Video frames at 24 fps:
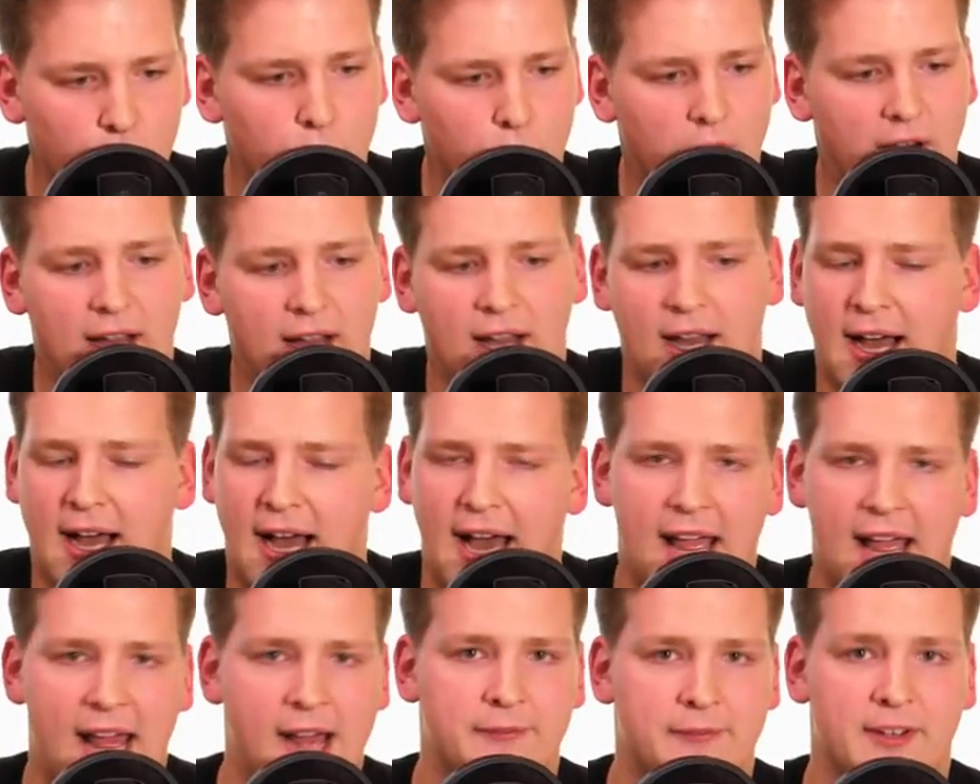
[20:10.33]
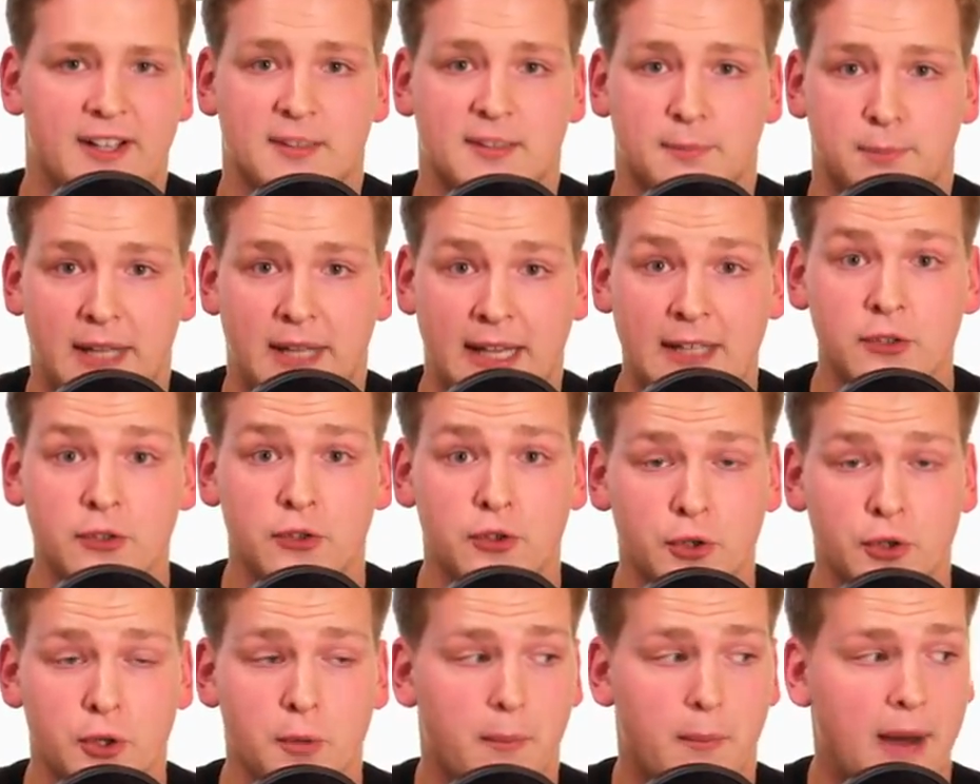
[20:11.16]
Uh, I have explained
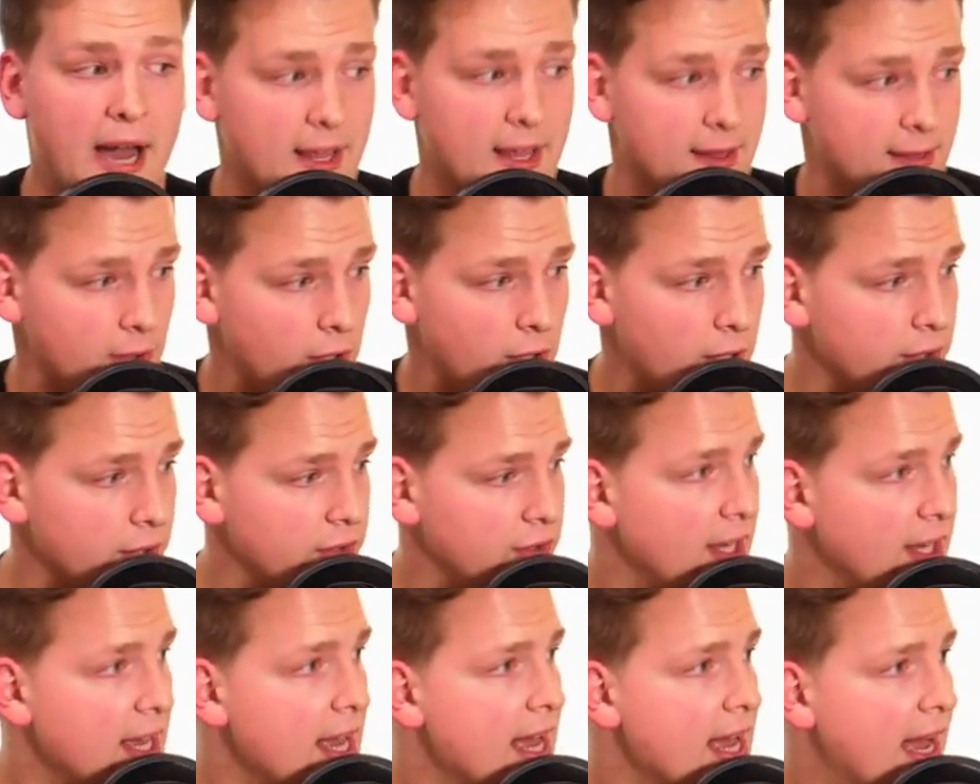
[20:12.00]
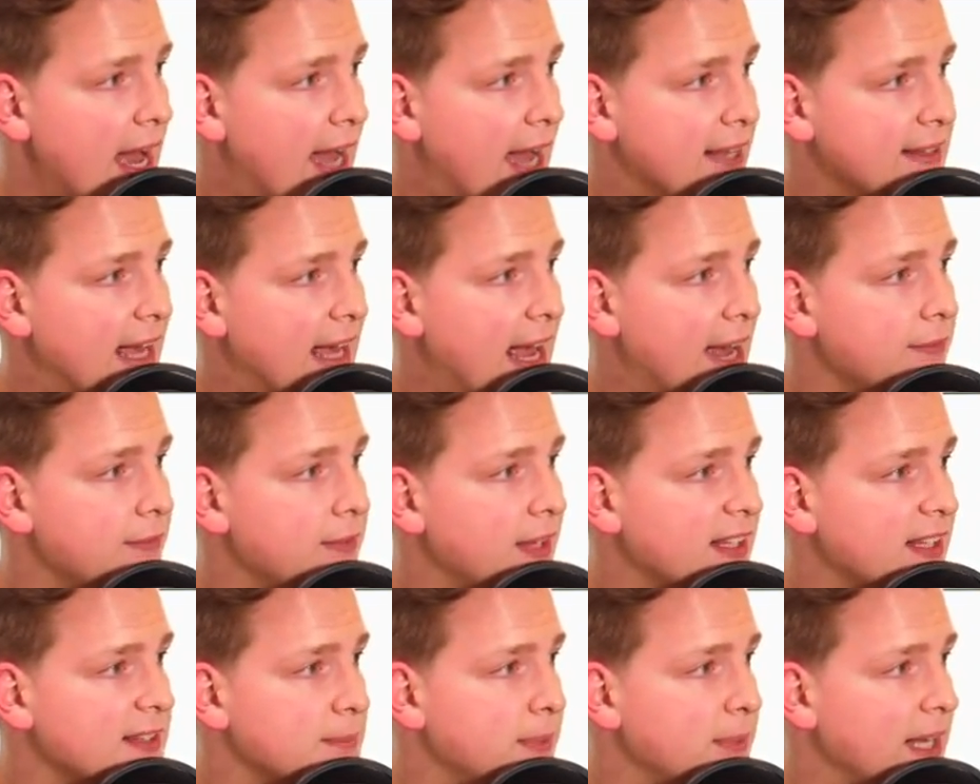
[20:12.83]
to you my thoughts and I have
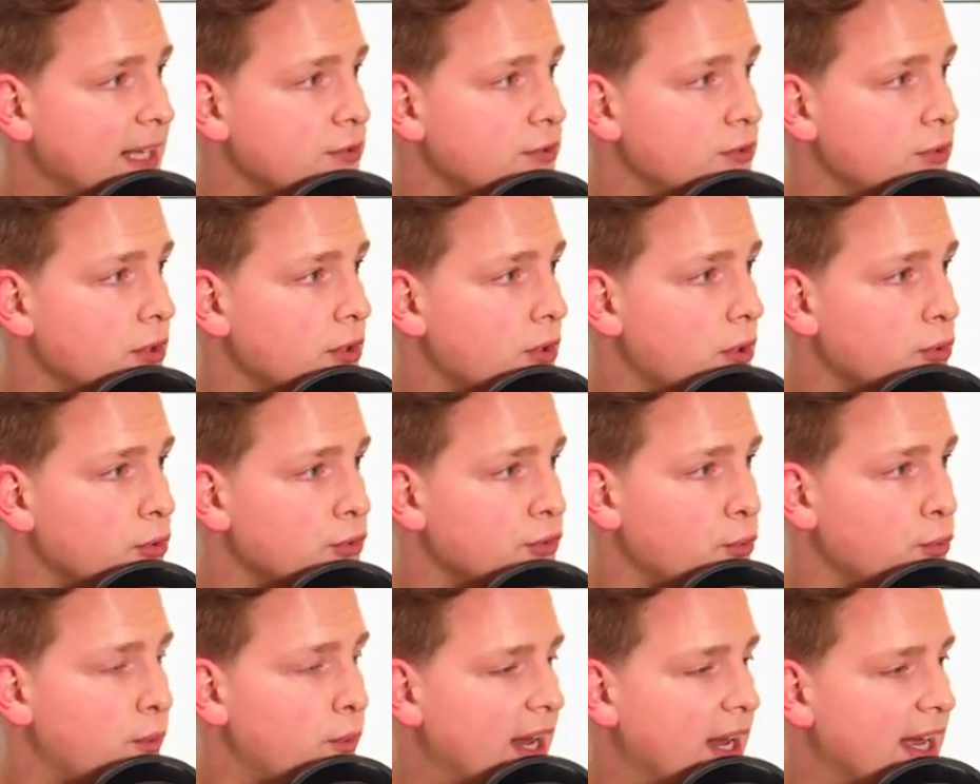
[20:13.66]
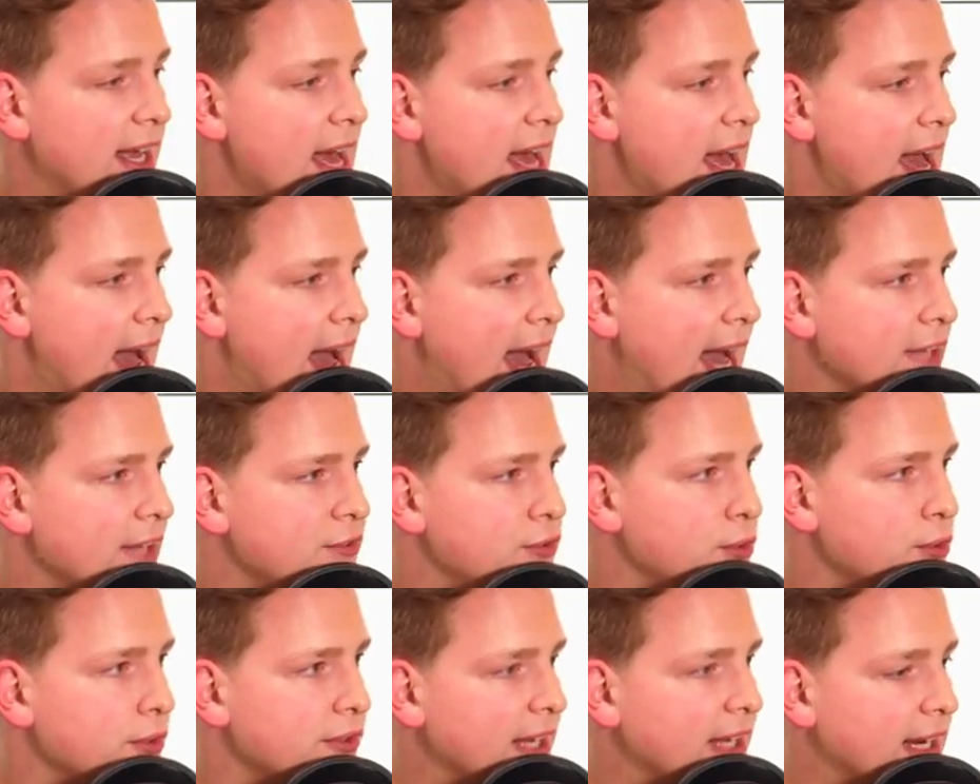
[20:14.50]
explained to you also why I do
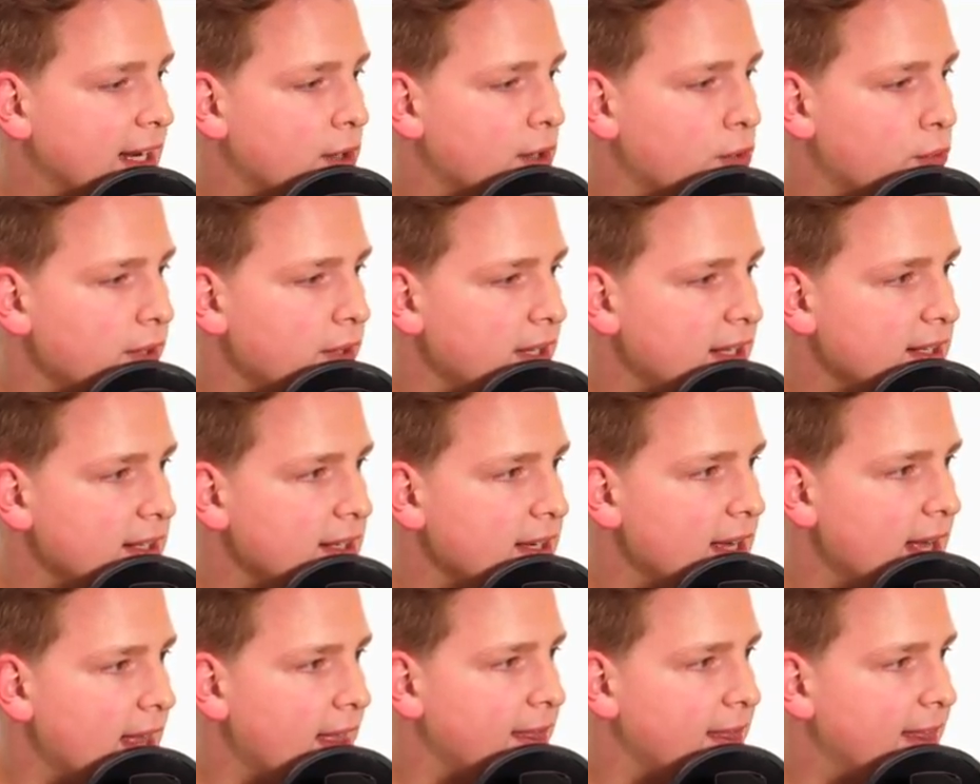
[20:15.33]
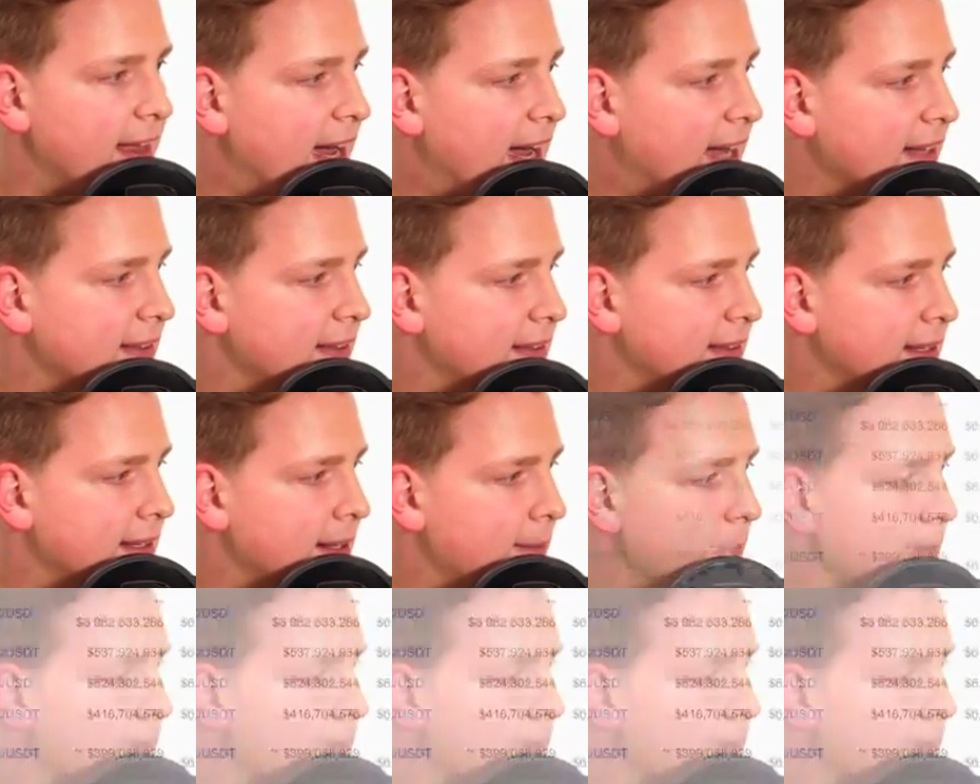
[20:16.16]
not agree that uh,